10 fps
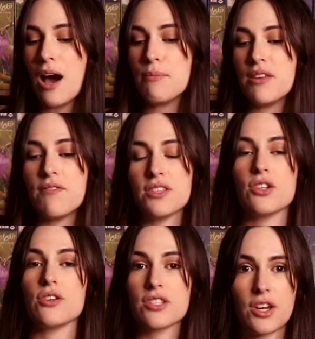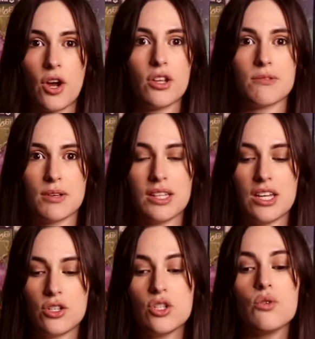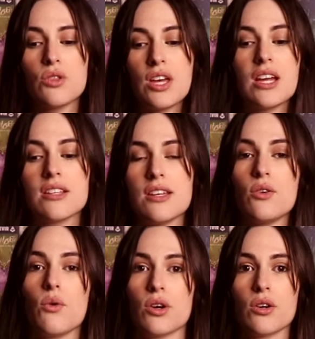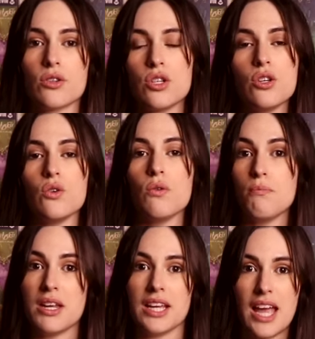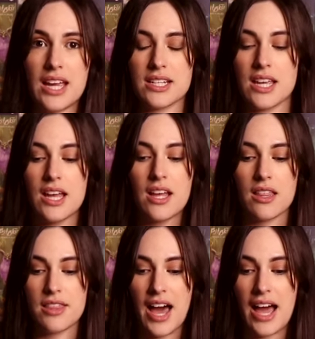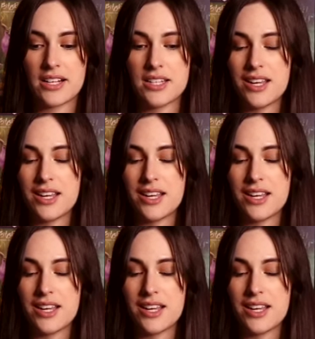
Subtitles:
the visitors can ultimately do things in order to mitigate that.